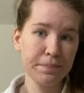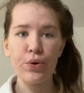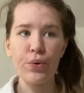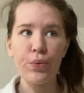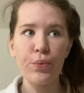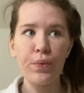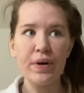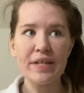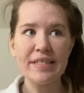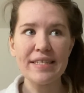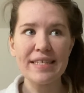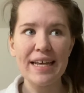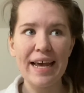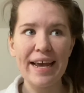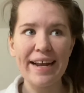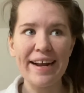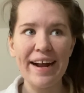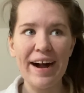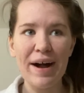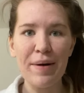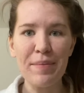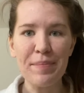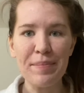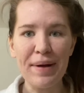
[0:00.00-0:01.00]
But once I
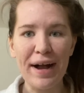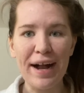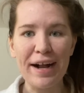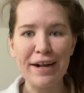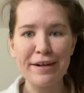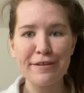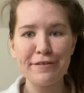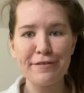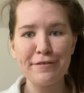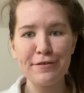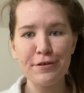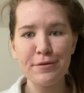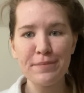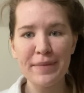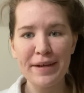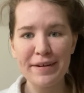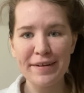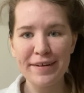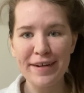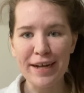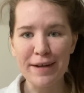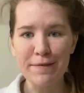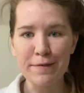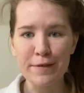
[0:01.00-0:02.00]
got back to my
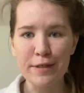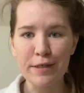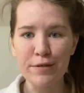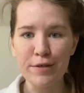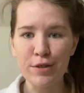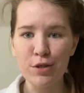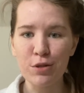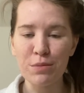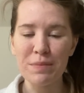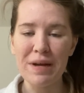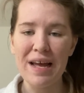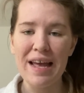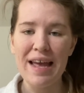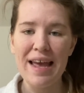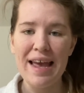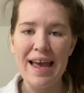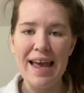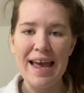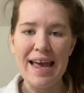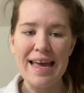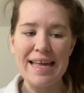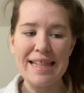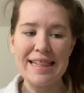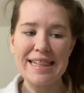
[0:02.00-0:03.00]
recovery room
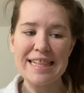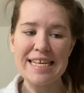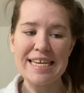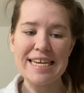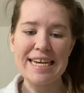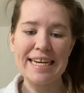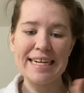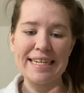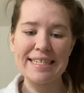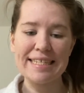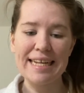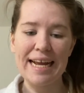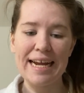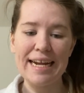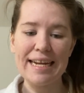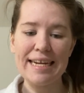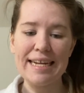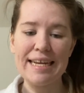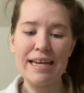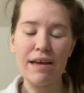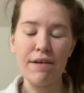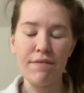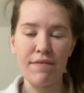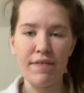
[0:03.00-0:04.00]
and the
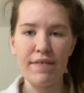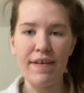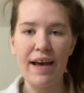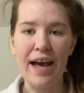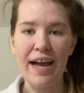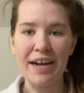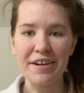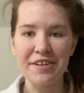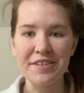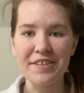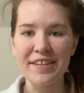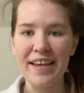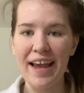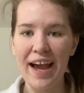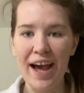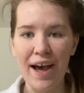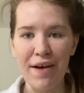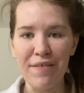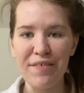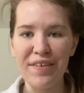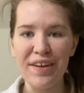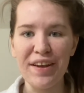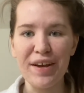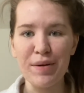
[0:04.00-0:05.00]
anxiety of actually
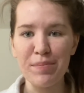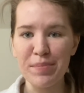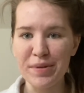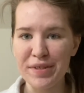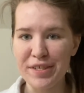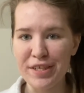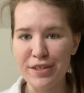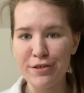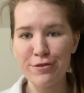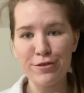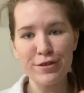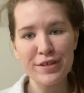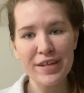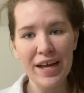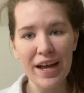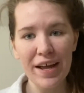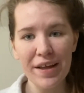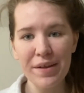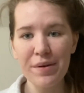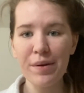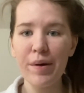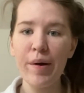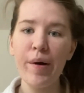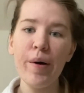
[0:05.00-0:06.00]
having a procedure
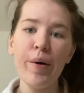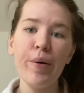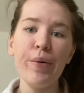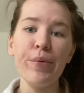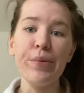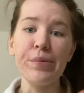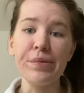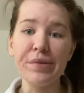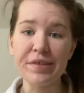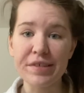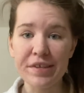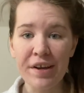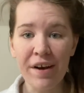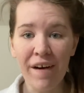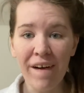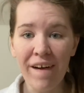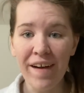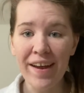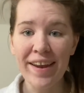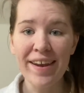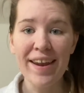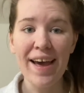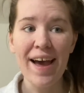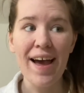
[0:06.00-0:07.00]
done was
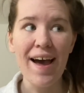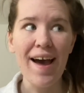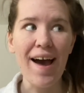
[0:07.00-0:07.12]
gone,